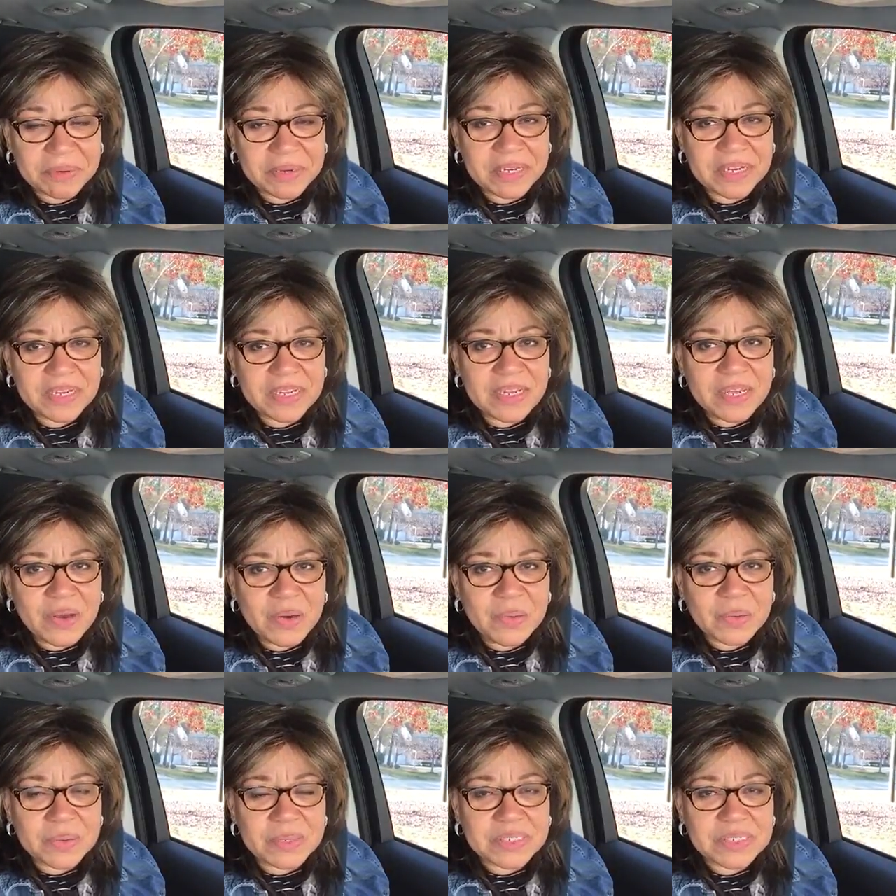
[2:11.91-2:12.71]
but
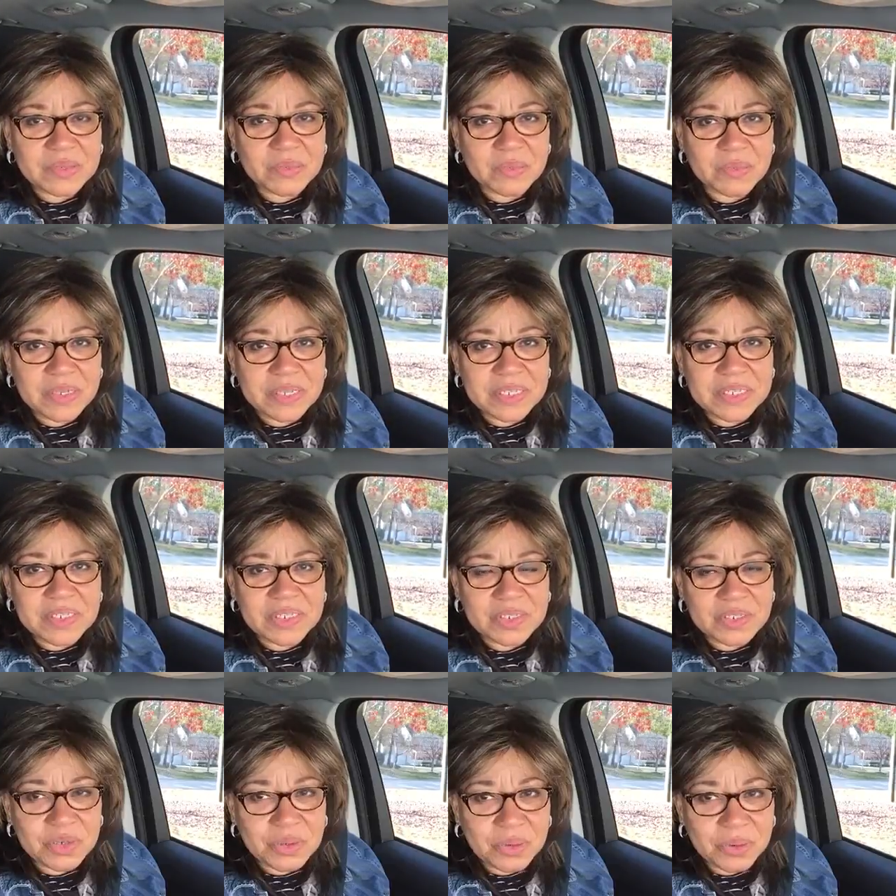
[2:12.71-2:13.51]
wasn't really
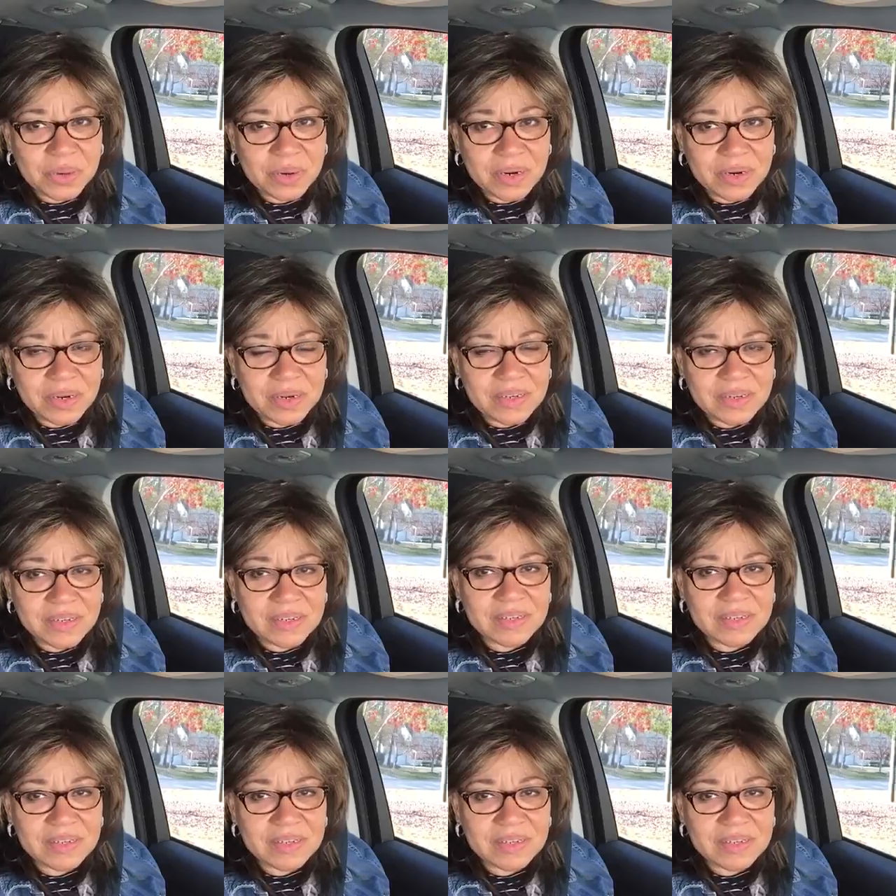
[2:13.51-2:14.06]
sure